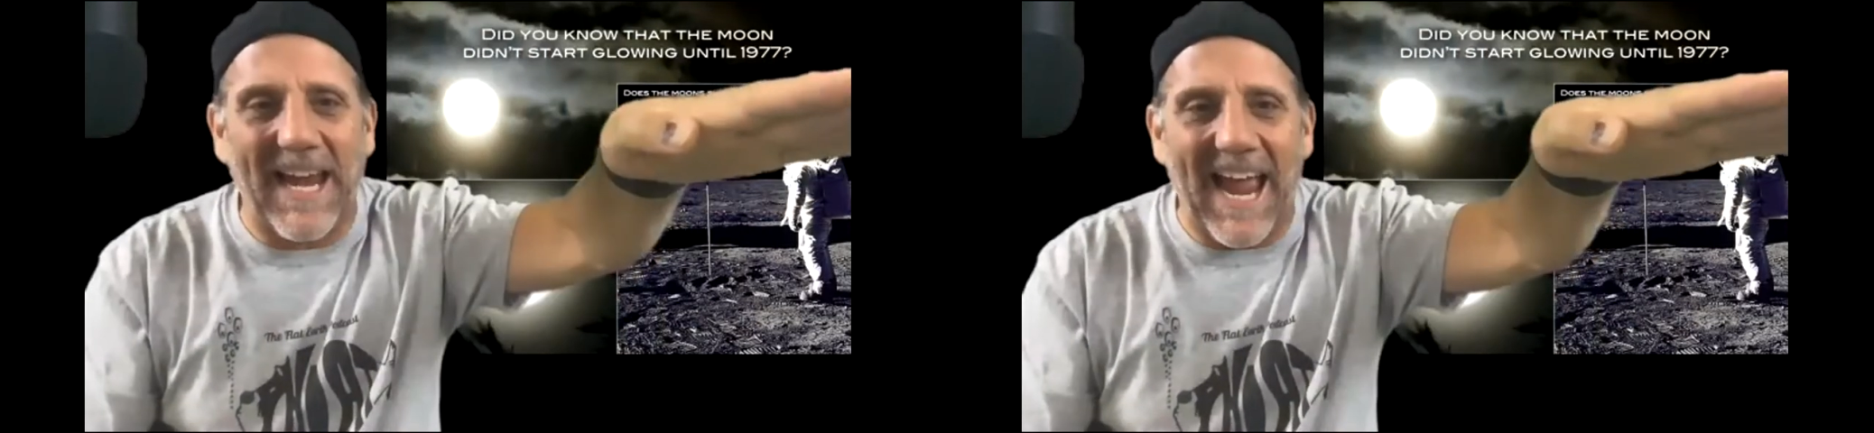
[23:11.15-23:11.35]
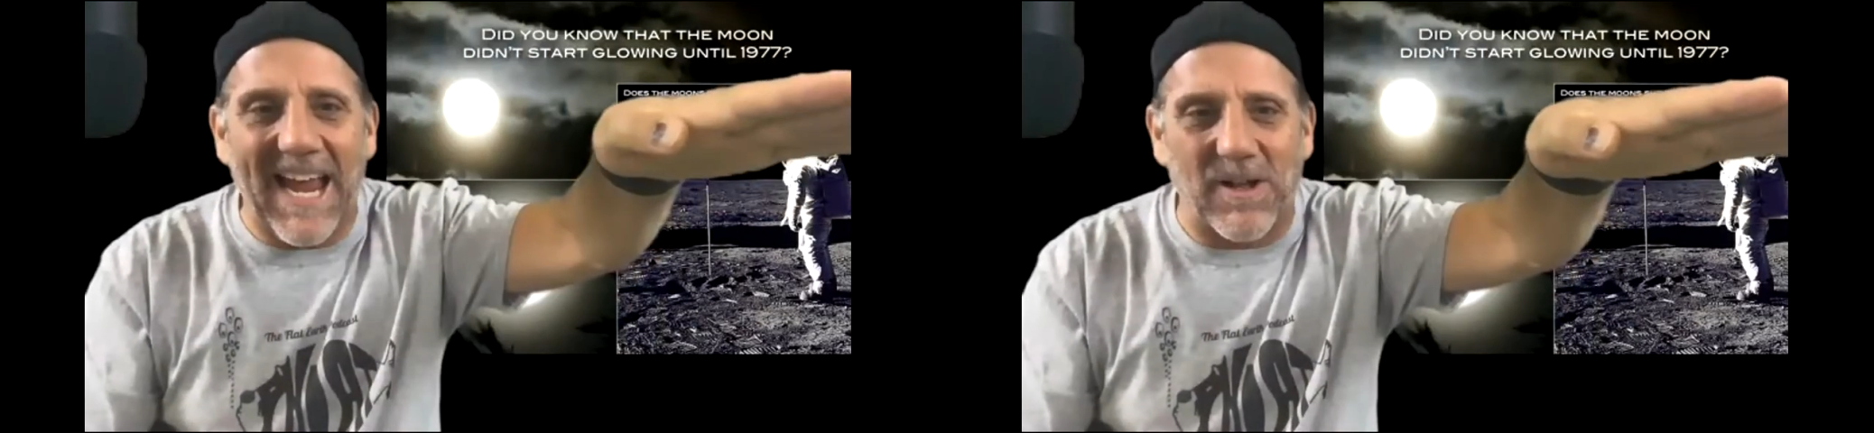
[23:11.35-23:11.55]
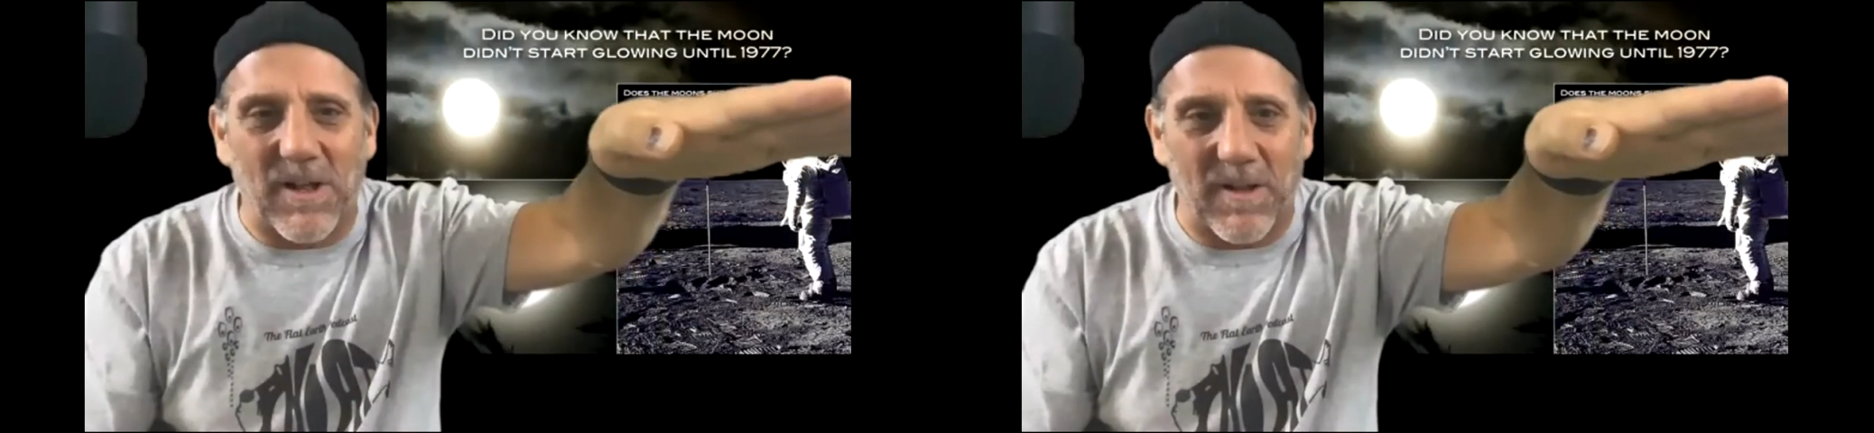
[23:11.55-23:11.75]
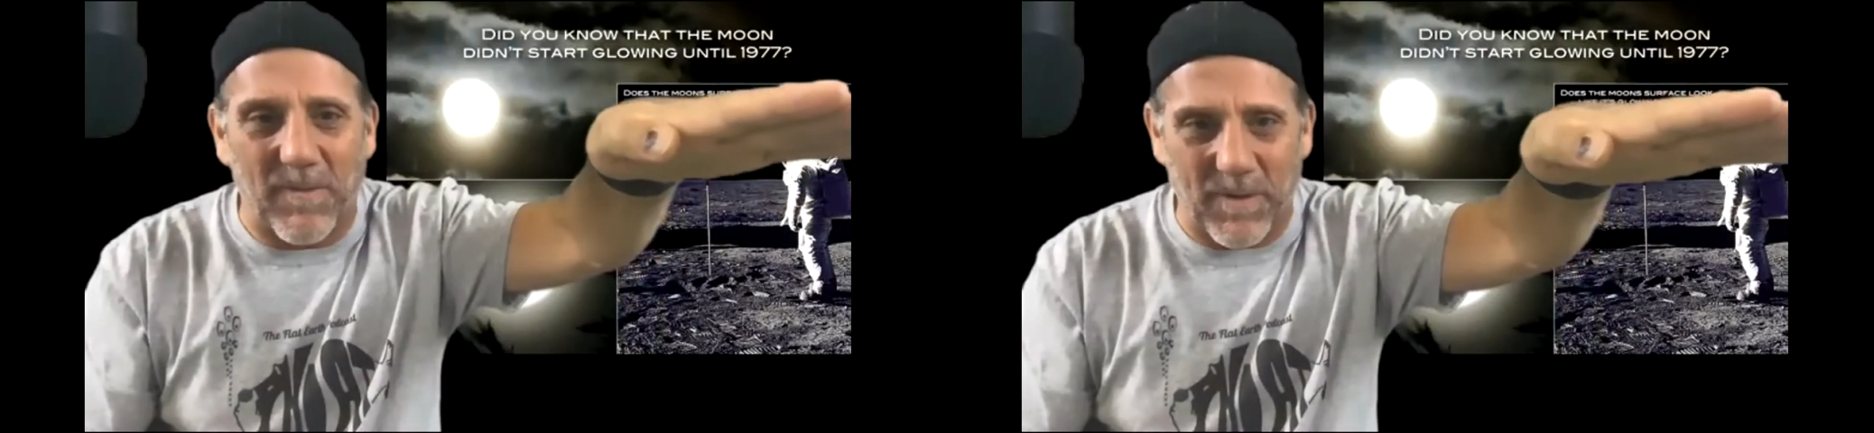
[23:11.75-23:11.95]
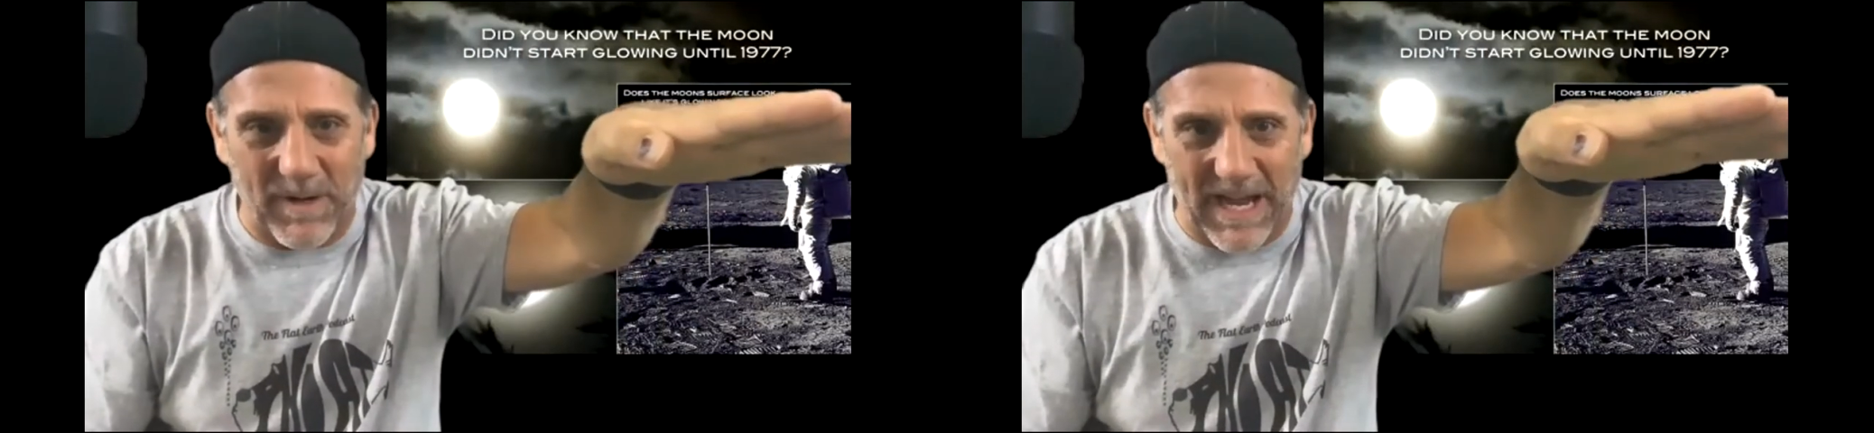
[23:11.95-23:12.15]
angle, okay?